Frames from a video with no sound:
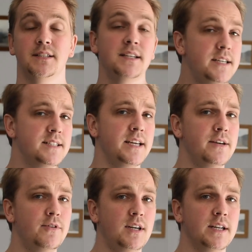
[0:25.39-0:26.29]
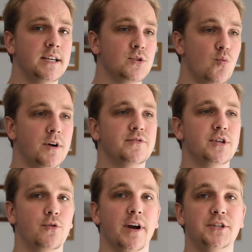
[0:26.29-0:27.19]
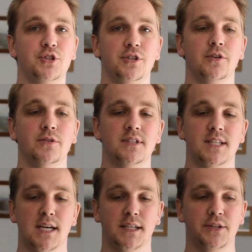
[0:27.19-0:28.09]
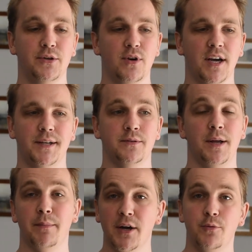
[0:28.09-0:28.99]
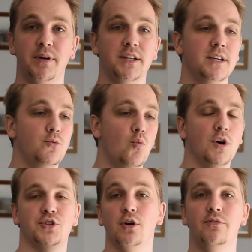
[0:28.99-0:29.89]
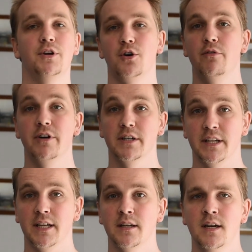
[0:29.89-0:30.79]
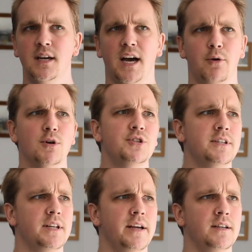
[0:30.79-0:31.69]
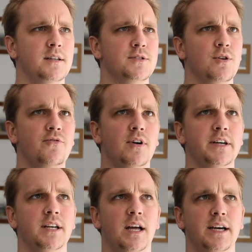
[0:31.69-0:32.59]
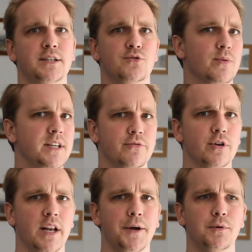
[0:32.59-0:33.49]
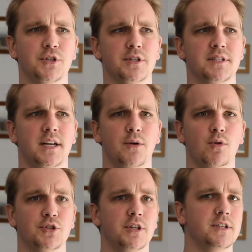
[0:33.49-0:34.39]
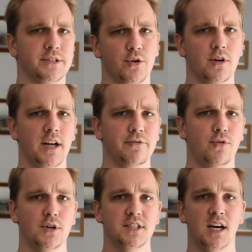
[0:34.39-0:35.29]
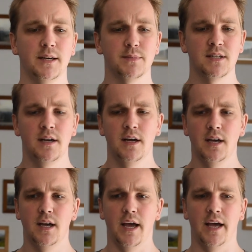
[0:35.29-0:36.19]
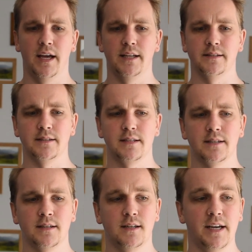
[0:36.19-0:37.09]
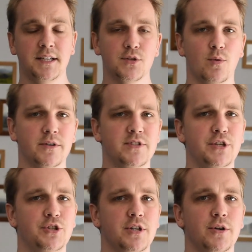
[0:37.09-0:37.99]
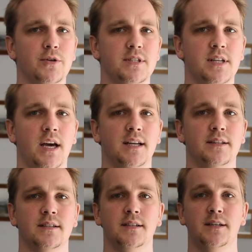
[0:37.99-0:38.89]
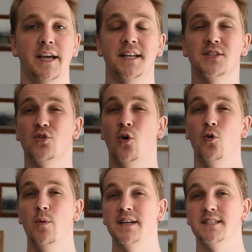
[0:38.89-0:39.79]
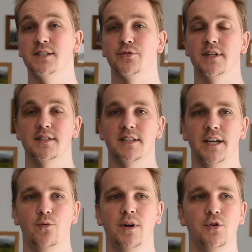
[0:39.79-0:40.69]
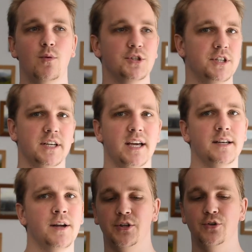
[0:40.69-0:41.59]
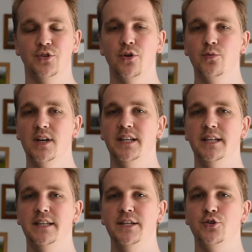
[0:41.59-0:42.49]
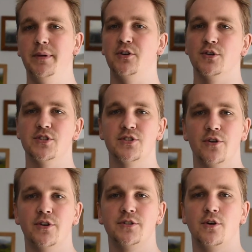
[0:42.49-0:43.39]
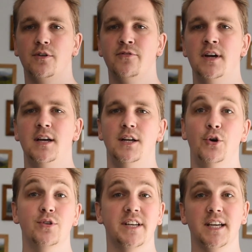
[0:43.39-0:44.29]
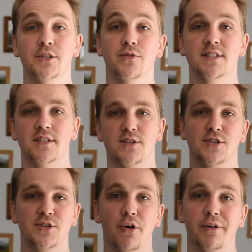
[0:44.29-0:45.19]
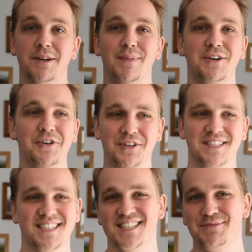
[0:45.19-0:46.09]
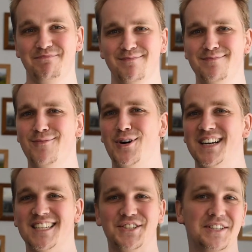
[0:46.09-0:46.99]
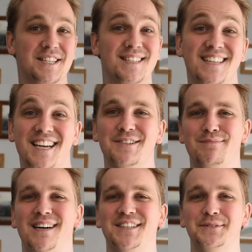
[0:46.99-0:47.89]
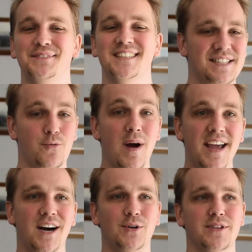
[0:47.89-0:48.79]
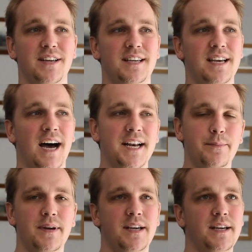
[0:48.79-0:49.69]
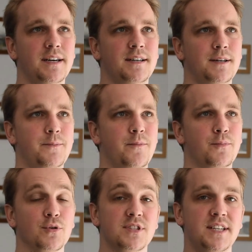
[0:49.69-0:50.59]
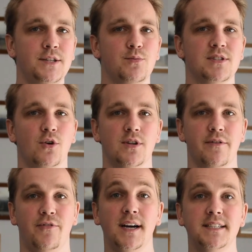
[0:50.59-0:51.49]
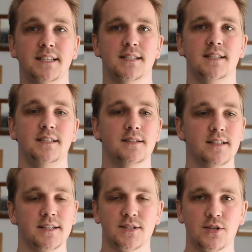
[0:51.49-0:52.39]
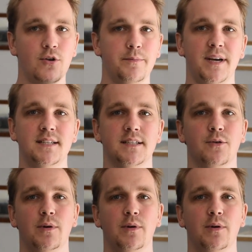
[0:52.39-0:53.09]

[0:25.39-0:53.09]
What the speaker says: Tanya the Evil is one of the great shows that you can, in my opinion, watch over and over again. I watched it so far in 3 different languages, and I watched it in total 4 times. And it is one of these shows that it is always interesting when you watch it again. You don't really need to be concerned of losing interest in the story, because this is more or less just the second part of it. The way how the anime proceeds with all the fighting scenes is so amazing.